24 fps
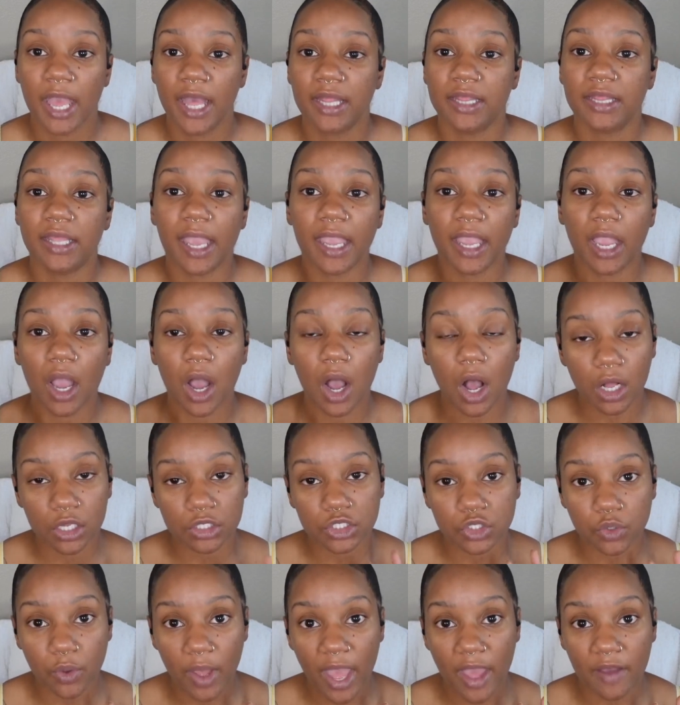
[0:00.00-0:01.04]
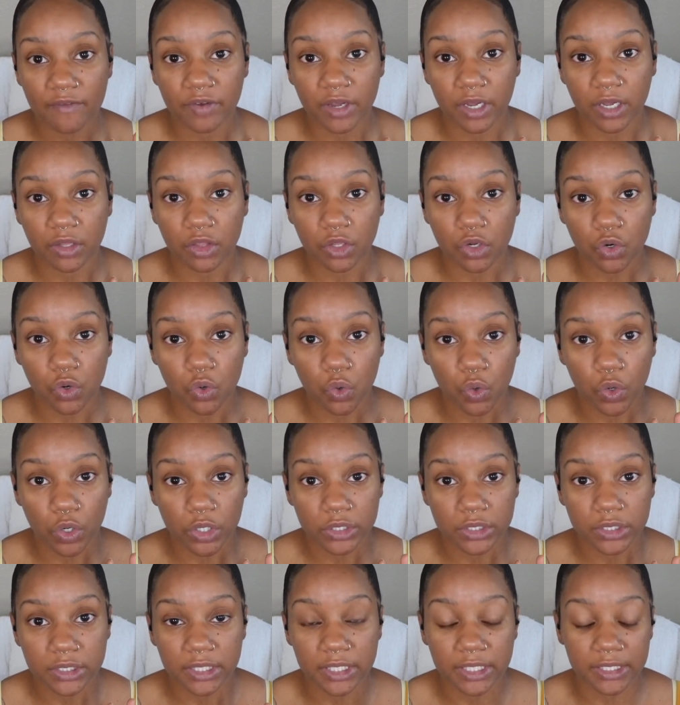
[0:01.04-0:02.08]
They also have other
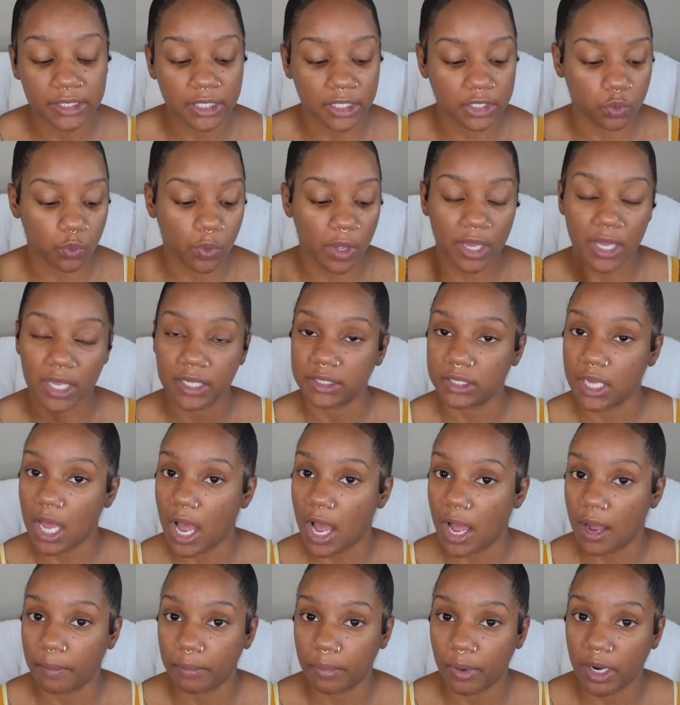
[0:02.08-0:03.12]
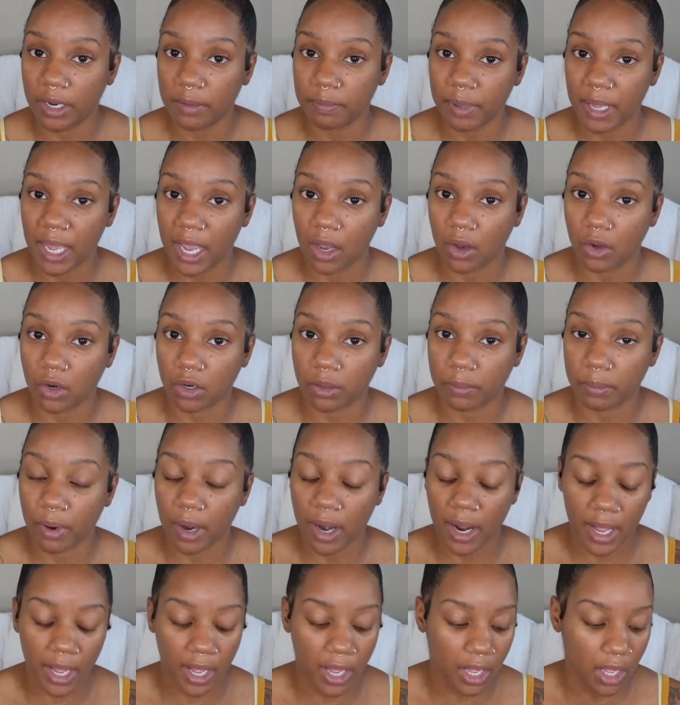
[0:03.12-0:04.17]
courses as well as ombre powder
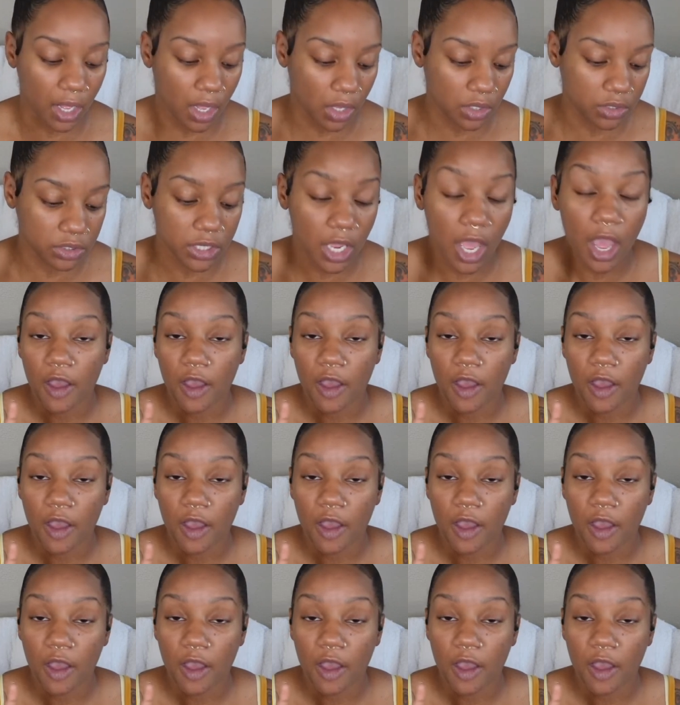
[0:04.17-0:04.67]
brows,